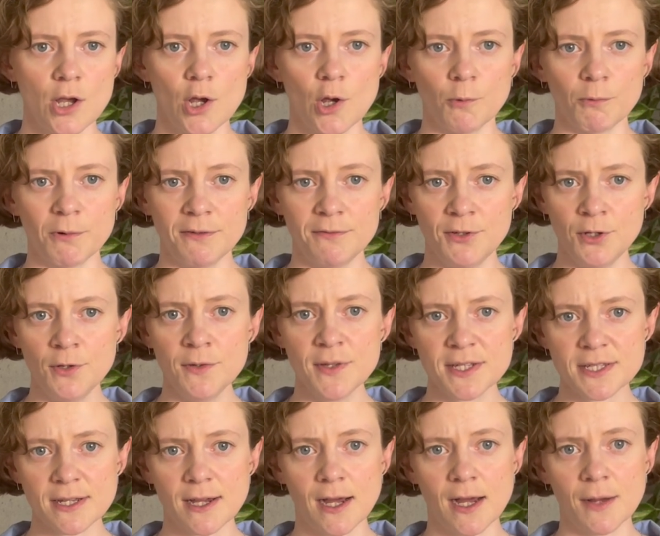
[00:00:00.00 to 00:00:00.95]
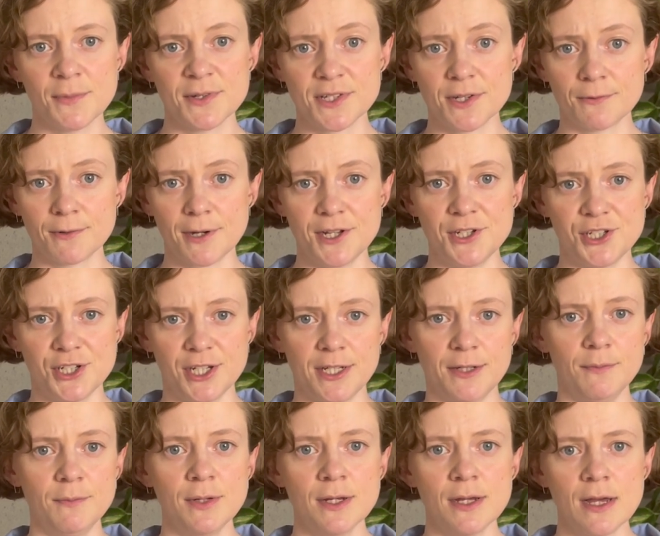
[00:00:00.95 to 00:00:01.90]
We view this harm as a
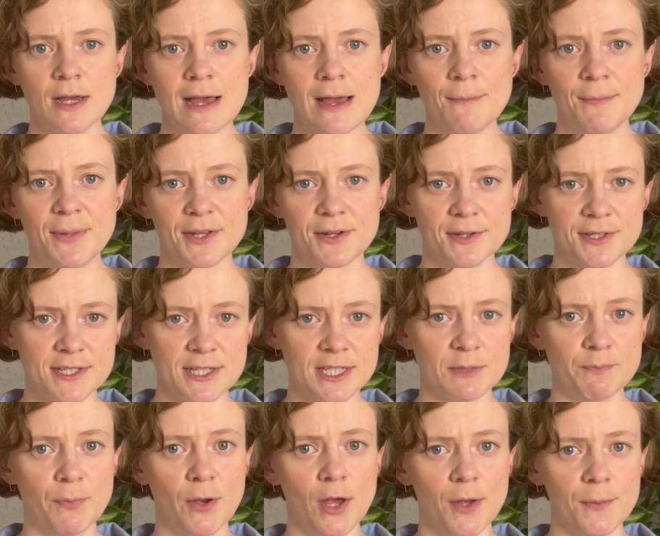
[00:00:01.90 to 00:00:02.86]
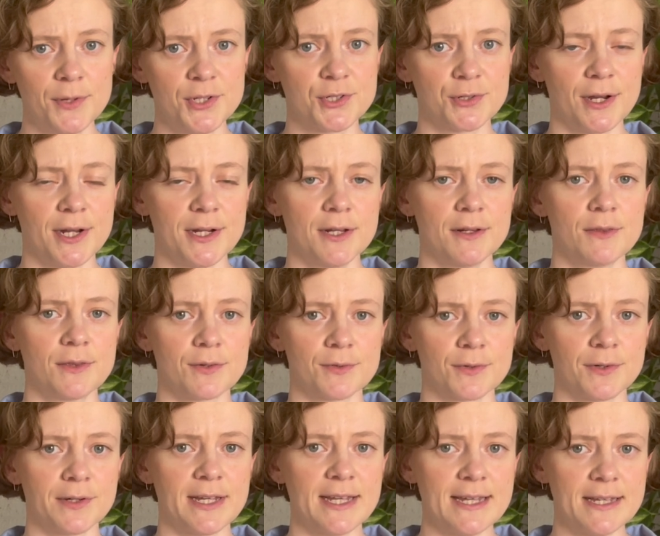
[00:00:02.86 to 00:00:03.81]
regime because it's perpetrated
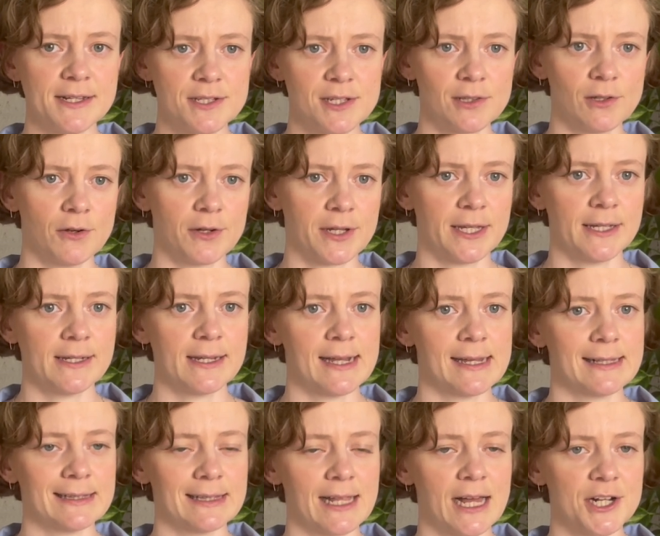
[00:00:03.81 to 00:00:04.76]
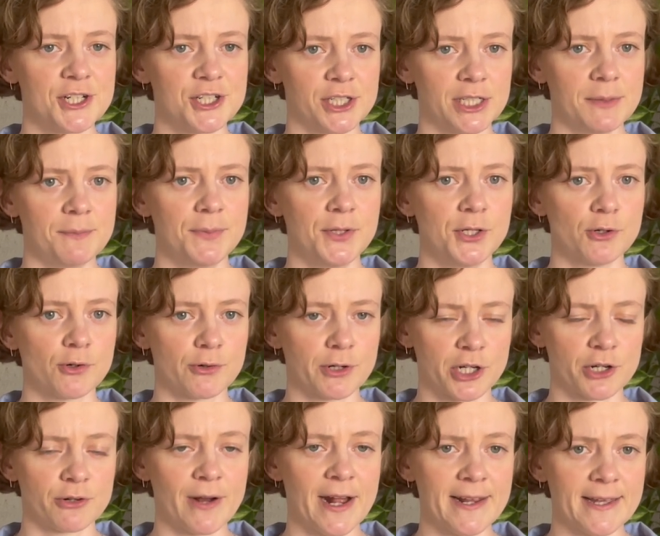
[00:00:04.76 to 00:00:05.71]
through interlocking and largely
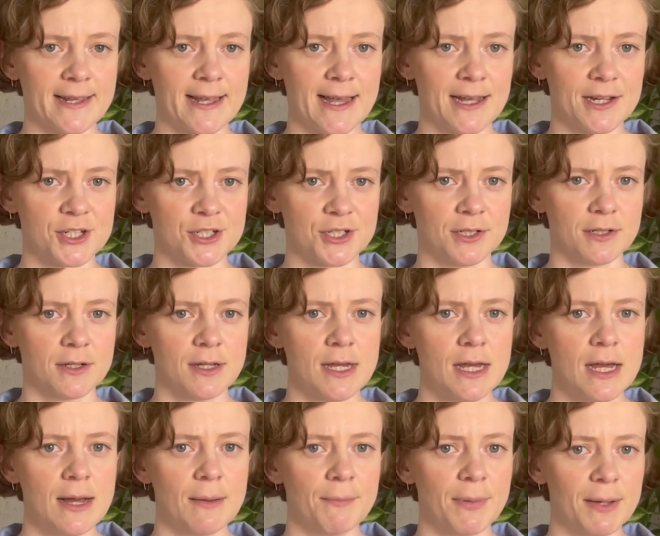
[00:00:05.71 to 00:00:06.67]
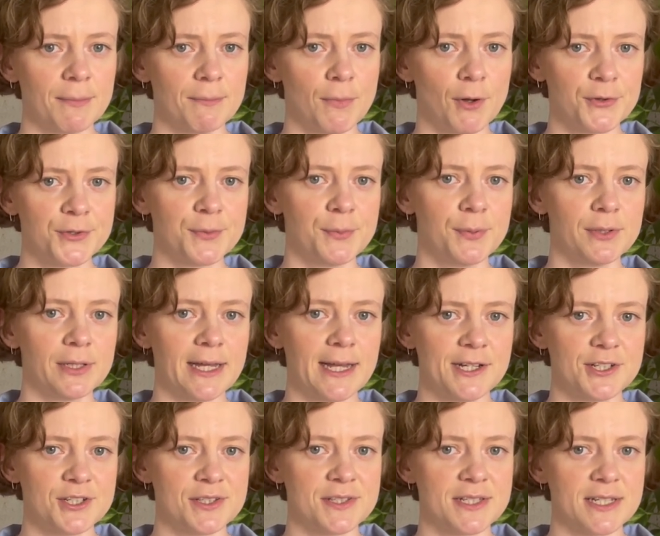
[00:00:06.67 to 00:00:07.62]
bureaucratic action by multiple
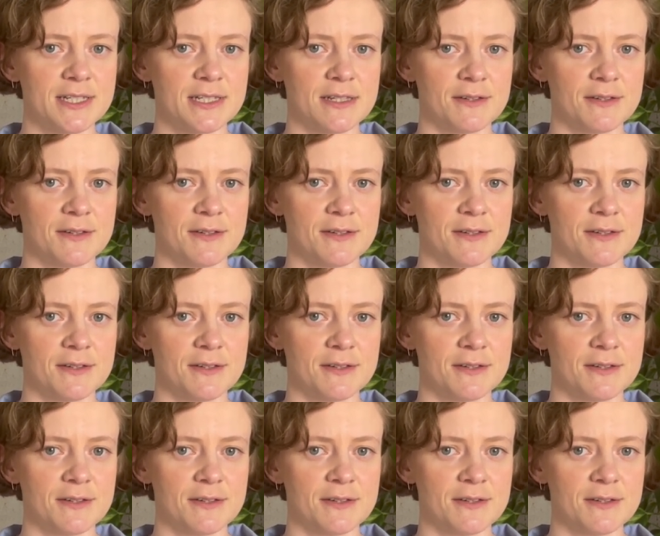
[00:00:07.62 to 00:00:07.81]
agencies